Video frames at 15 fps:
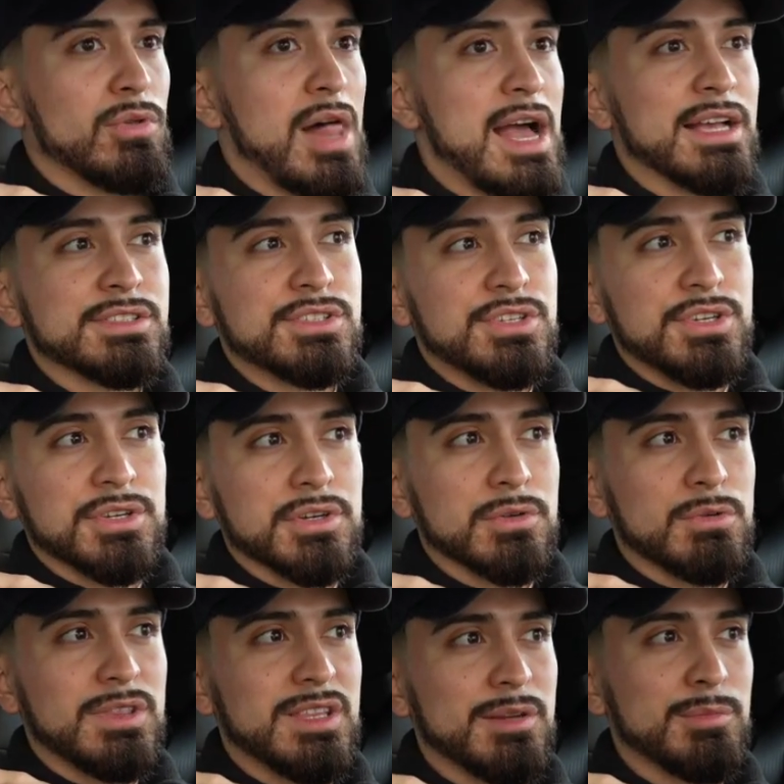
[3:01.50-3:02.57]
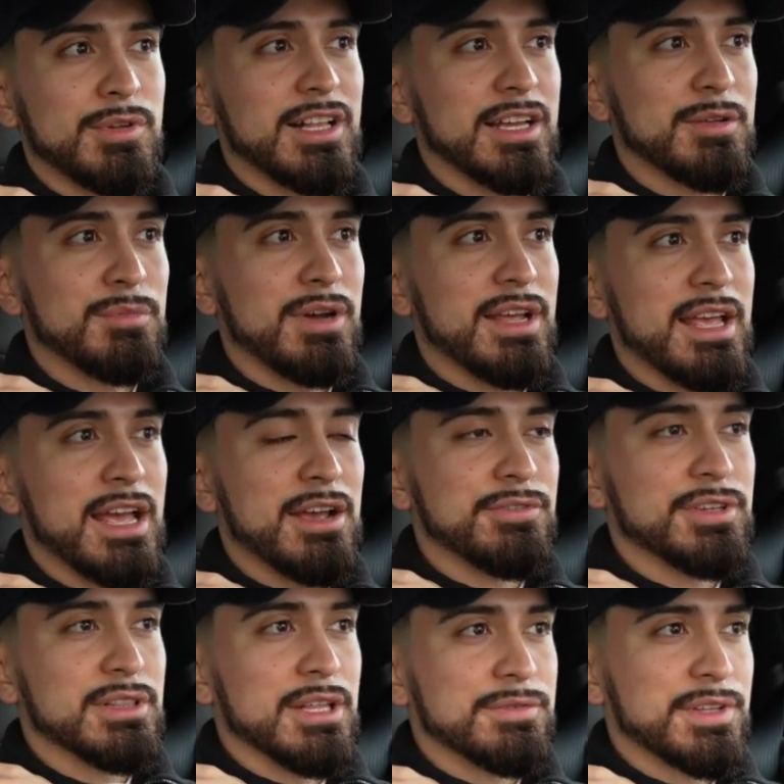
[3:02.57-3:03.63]
last year within like my
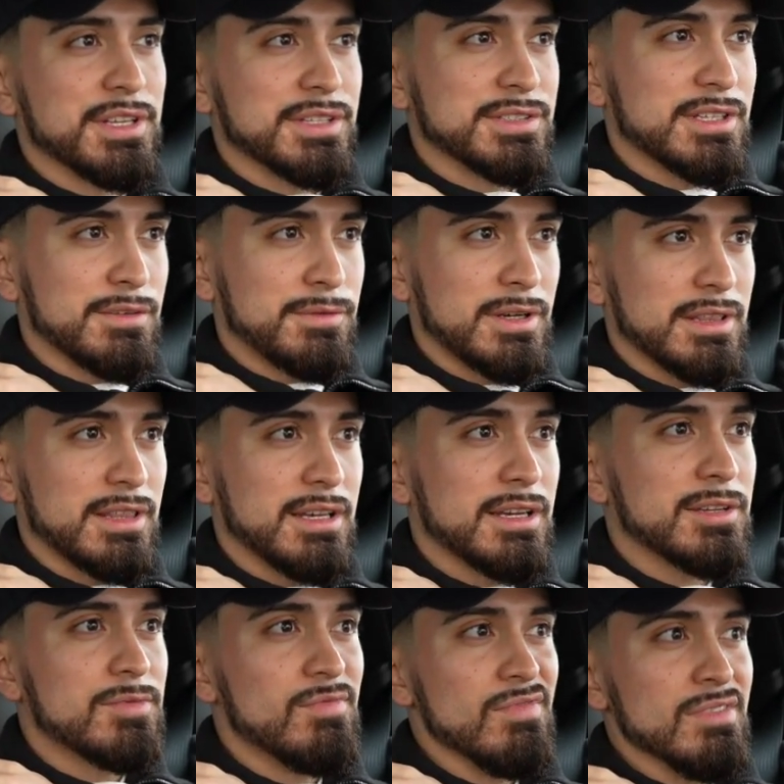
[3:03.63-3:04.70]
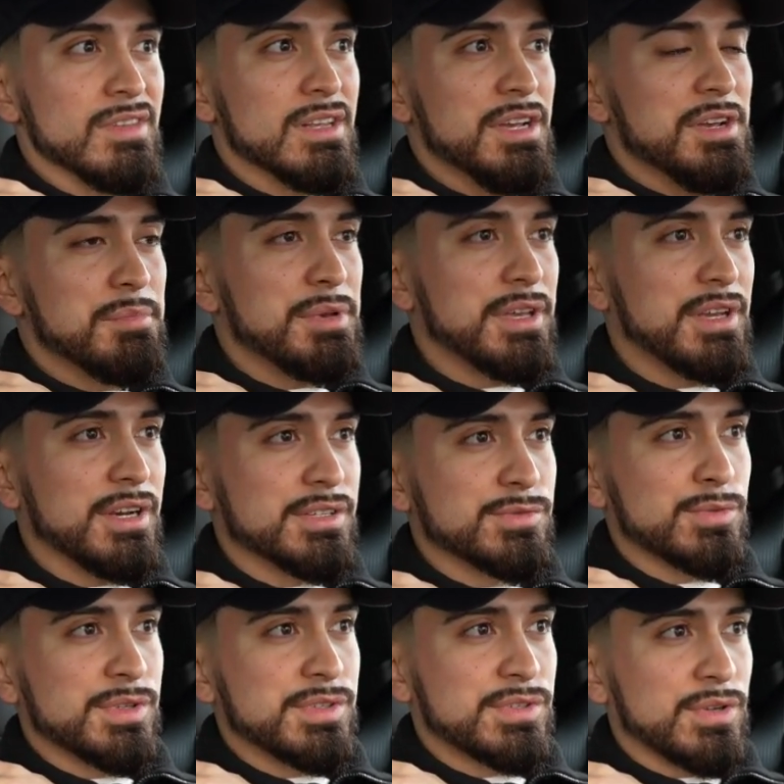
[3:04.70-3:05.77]
heavy lifting and stuff like that, because
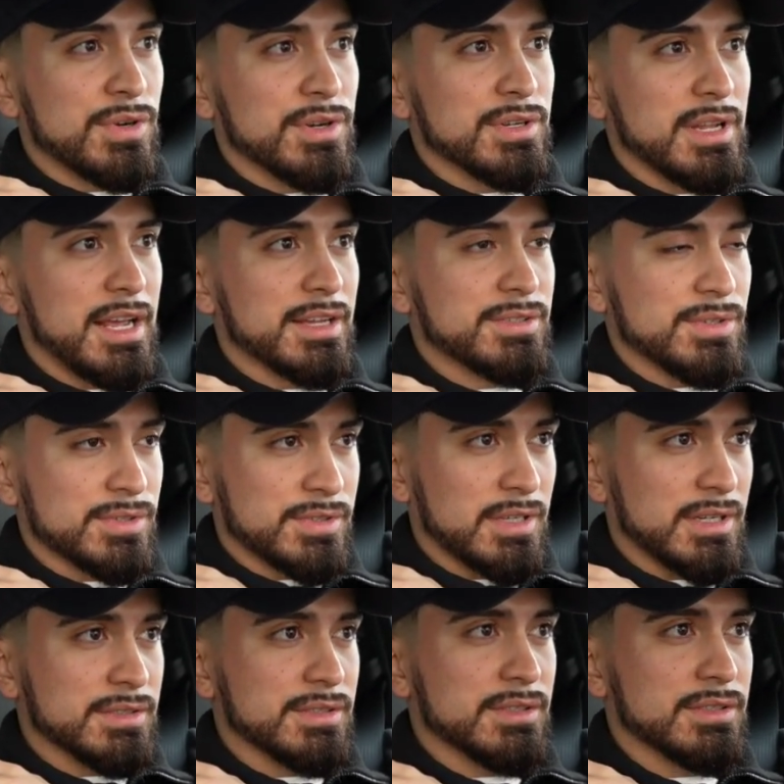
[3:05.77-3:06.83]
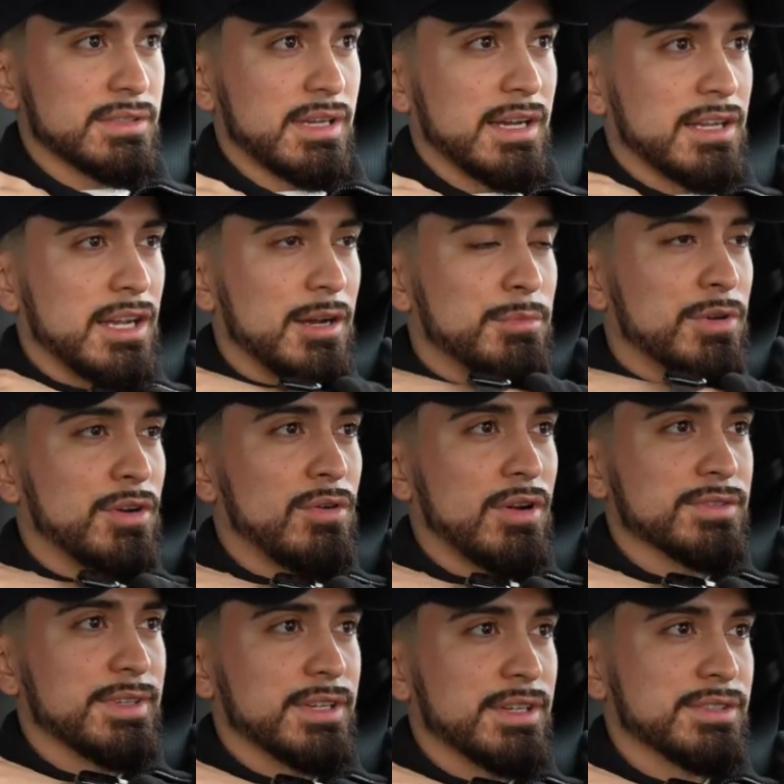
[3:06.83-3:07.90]
with certain exercises I come
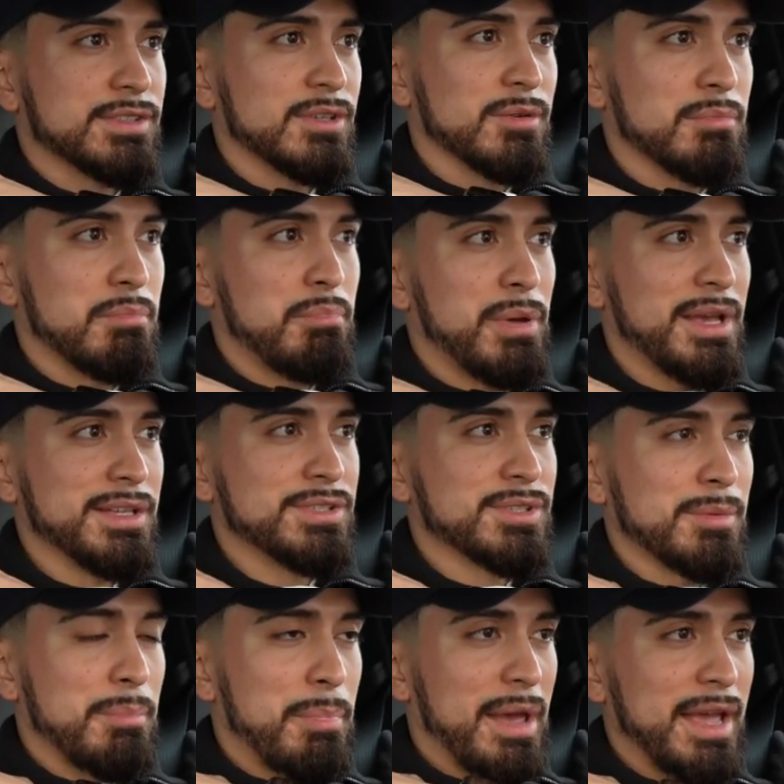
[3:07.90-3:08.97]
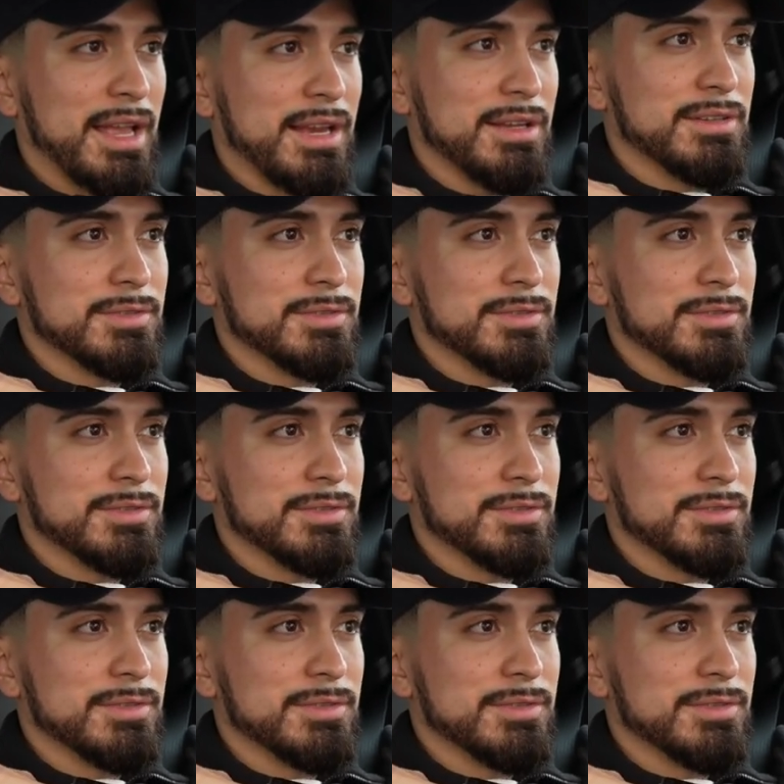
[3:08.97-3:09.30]
across like a certain pinch of pain